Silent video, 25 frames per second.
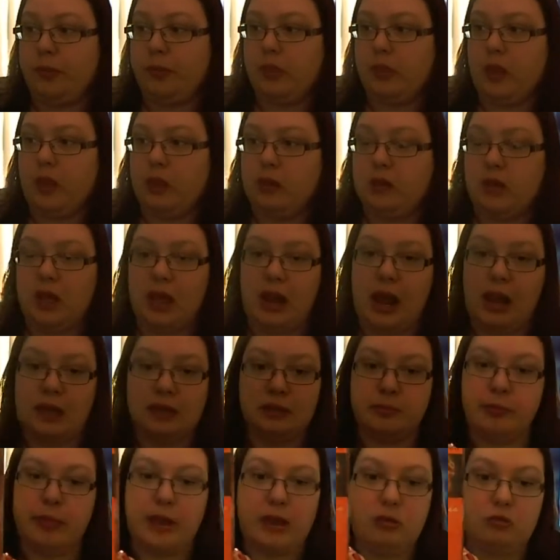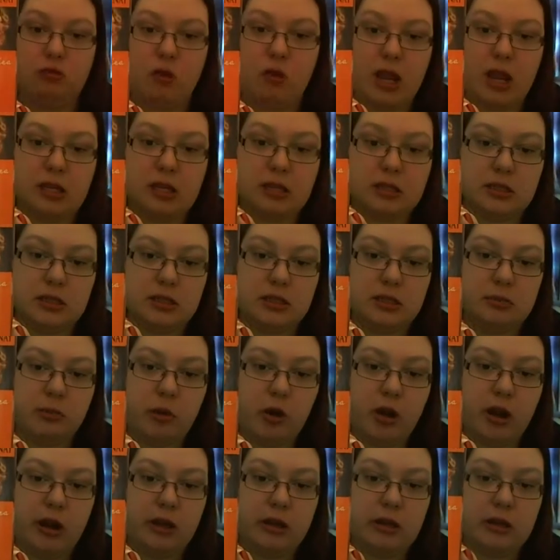Like, it hasn't been read, the
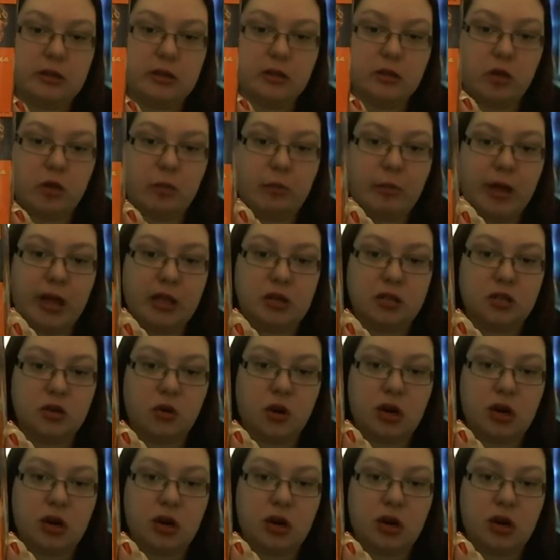spine is not bent or